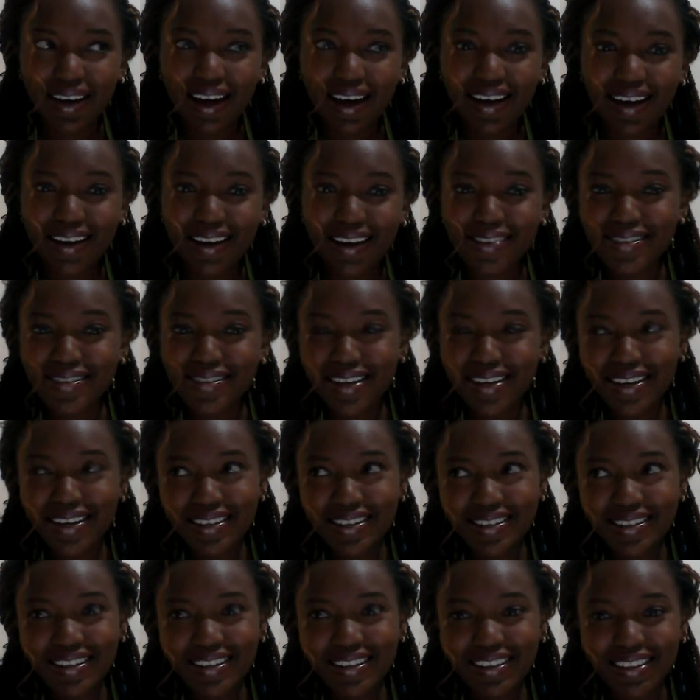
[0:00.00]
And I
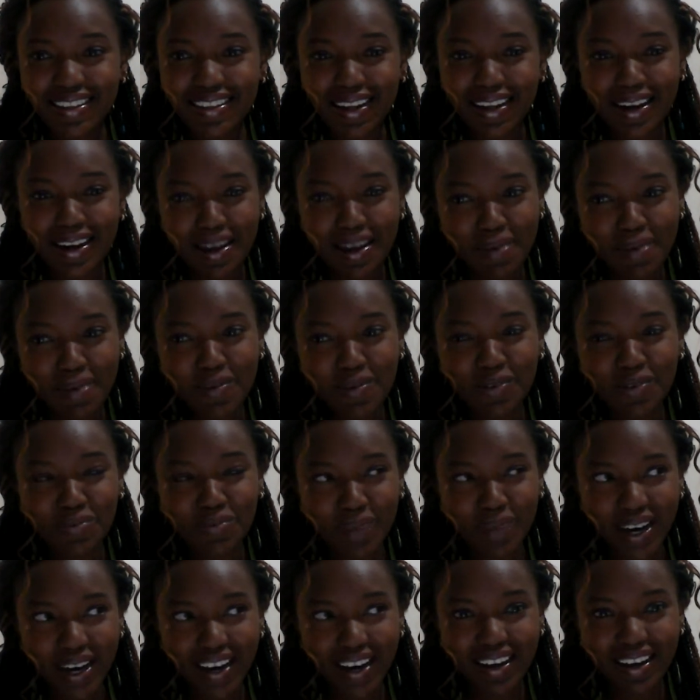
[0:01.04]
said the name of
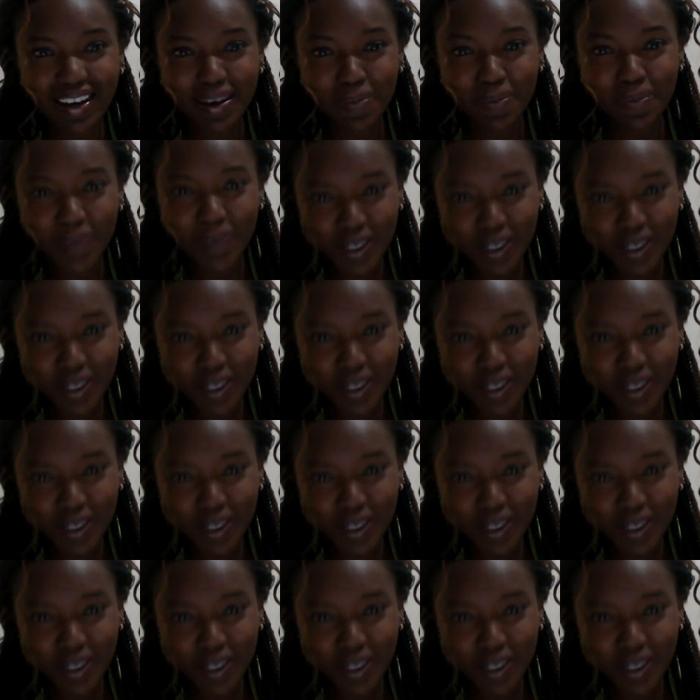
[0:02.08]
my